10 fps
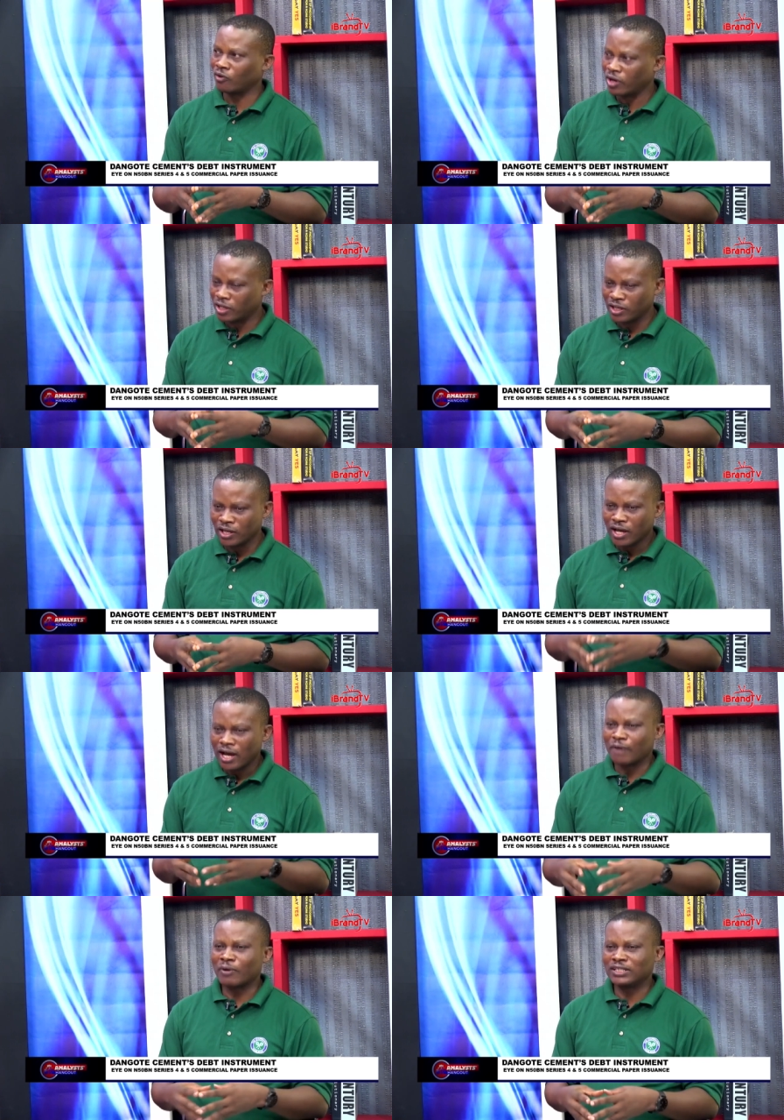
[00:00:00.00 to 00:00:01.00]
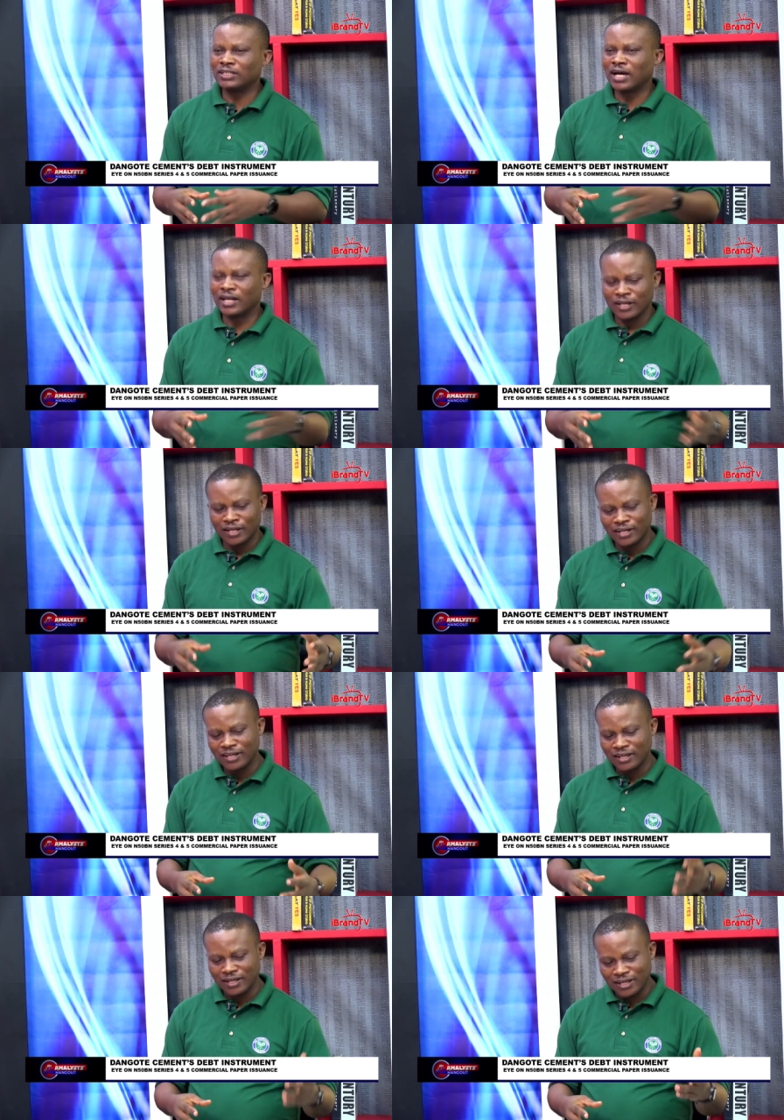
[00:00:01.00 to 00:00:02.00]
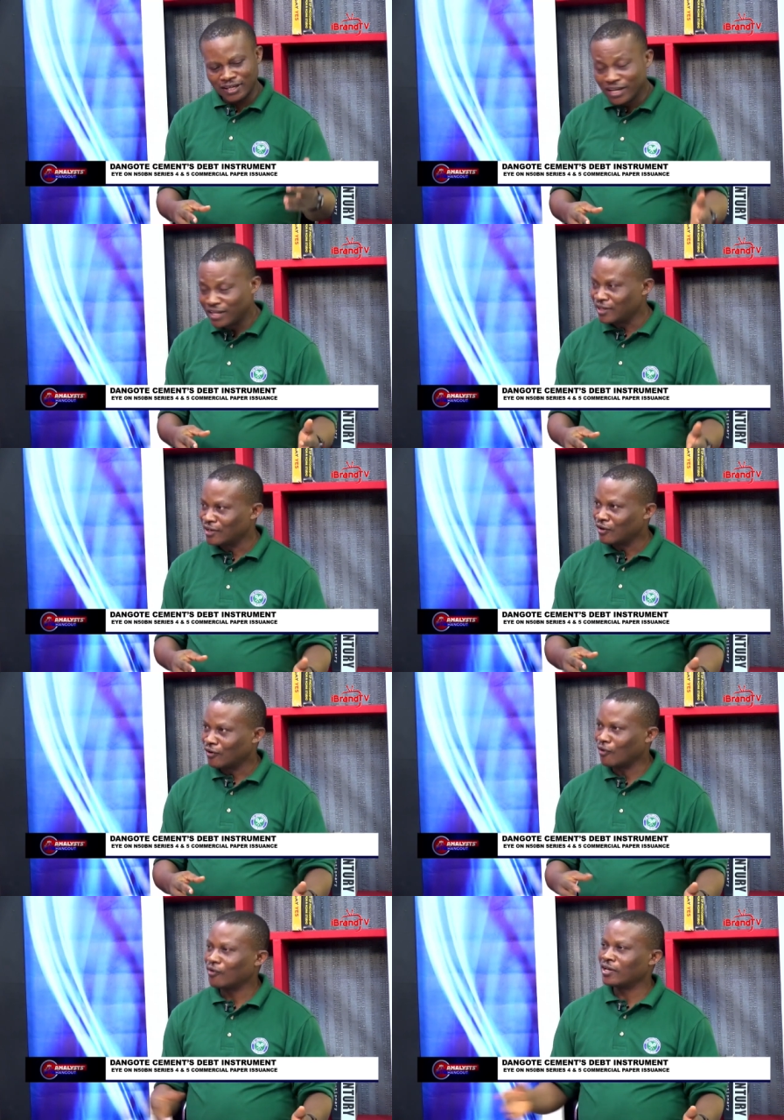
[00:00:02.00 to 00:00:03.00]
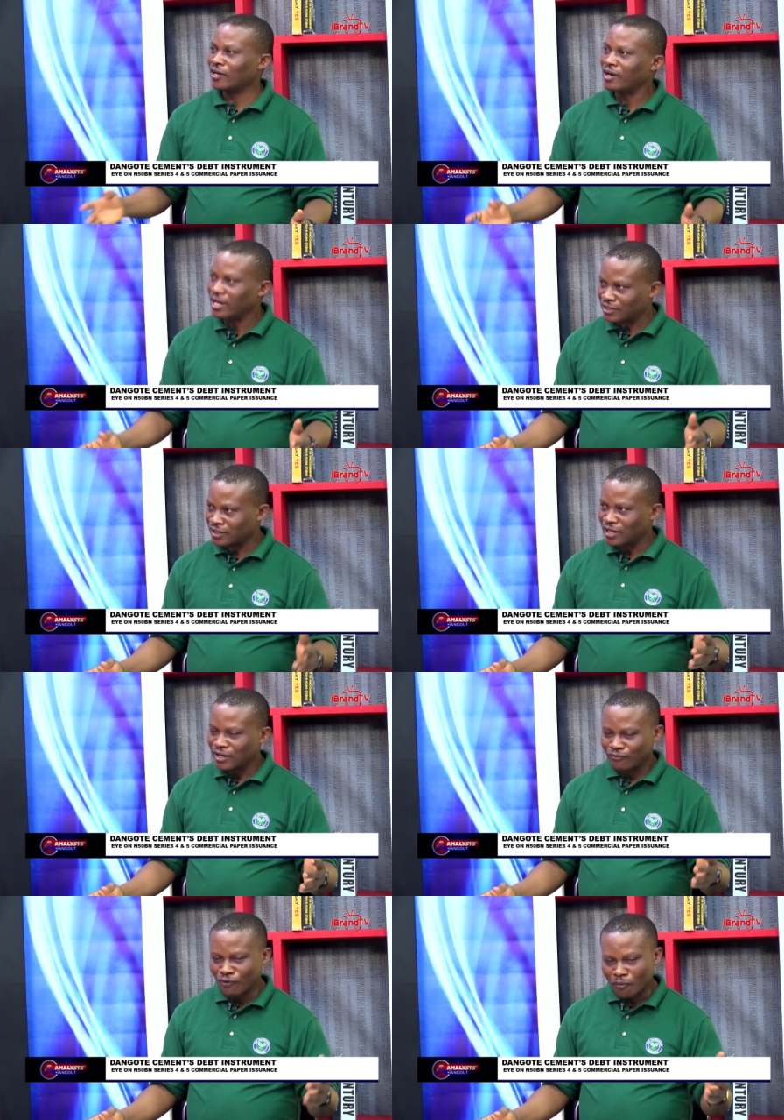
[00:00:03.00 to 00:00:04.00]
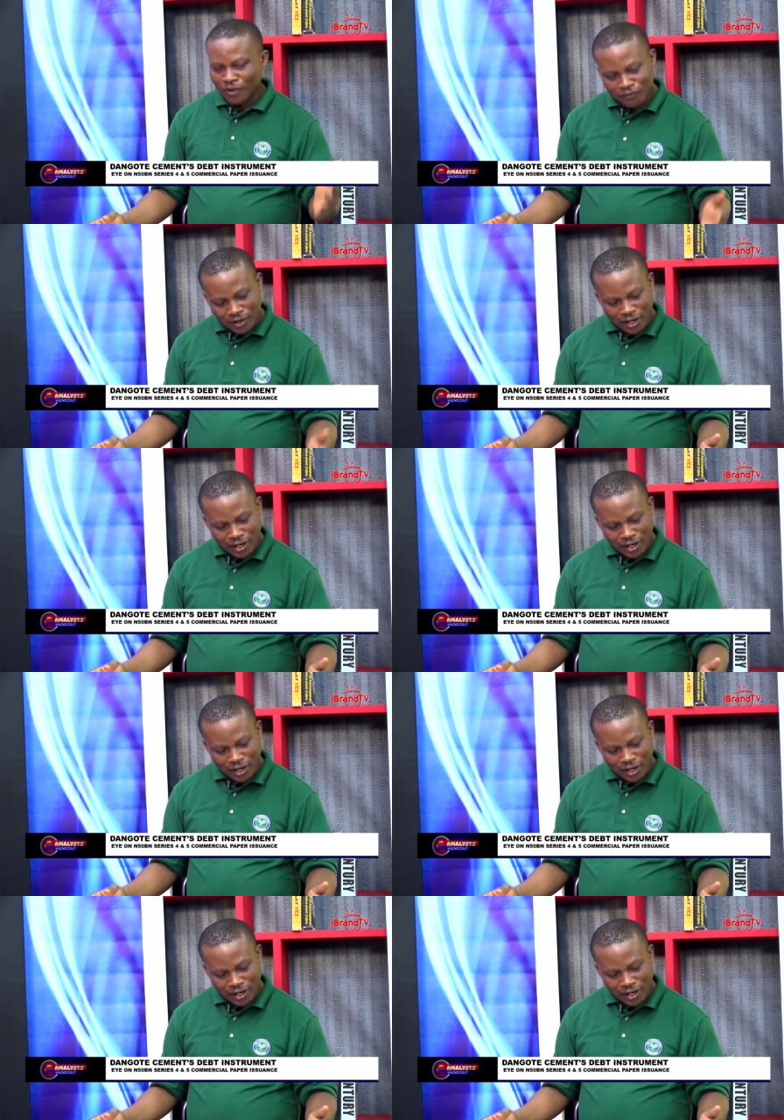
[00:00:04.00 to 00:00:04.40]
already, and we are seeing that the yield or the rate from the